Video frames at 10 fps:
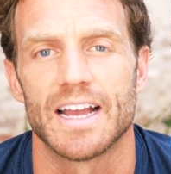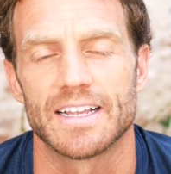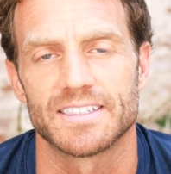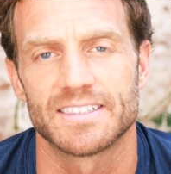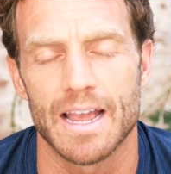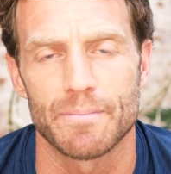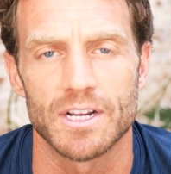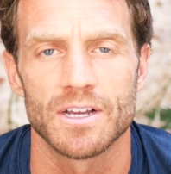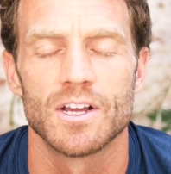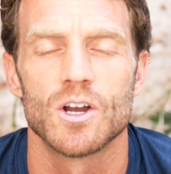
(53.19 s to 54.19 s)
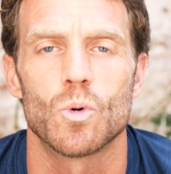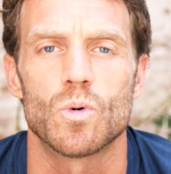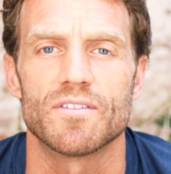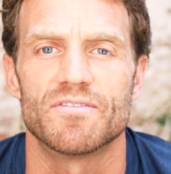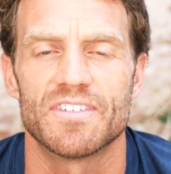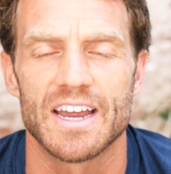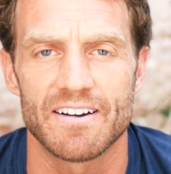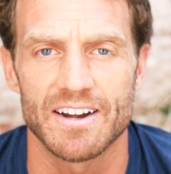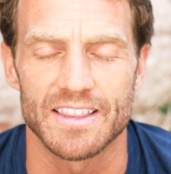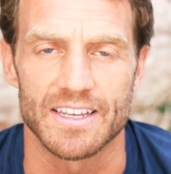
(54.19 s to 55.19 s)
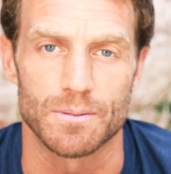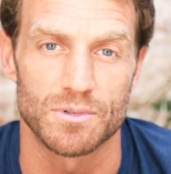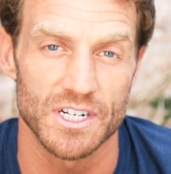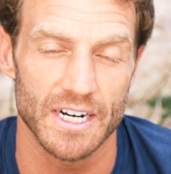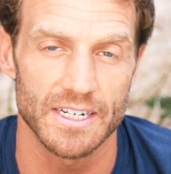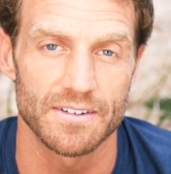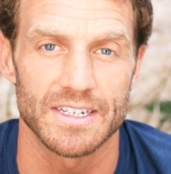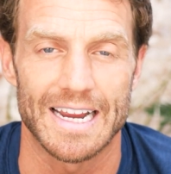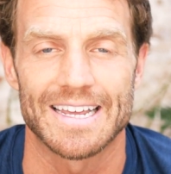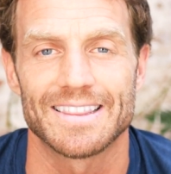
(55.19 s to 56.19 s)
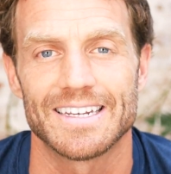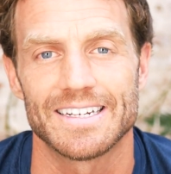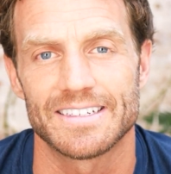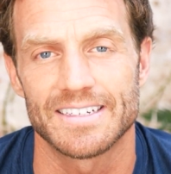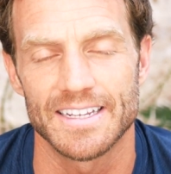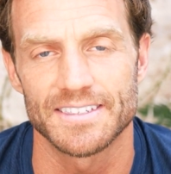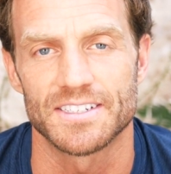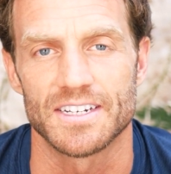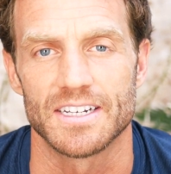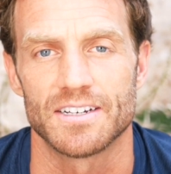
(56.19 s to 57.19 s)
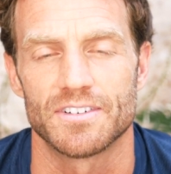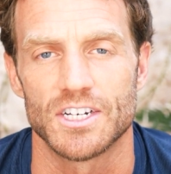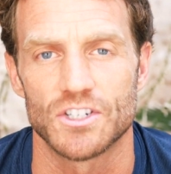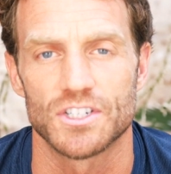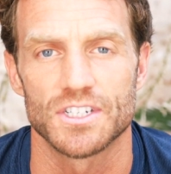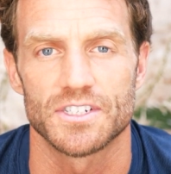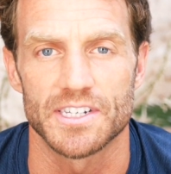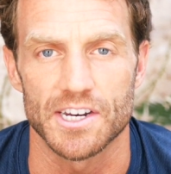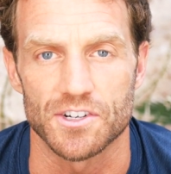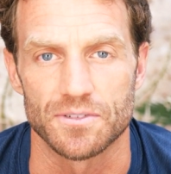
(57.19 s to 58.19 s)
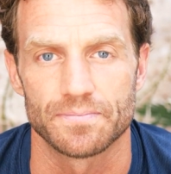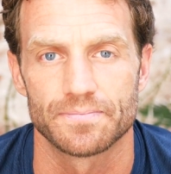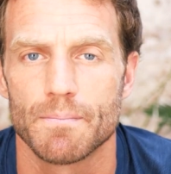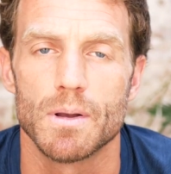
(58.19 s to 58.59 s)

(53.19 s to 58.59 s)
and stamina, we vary the objectives and the intensity of each session.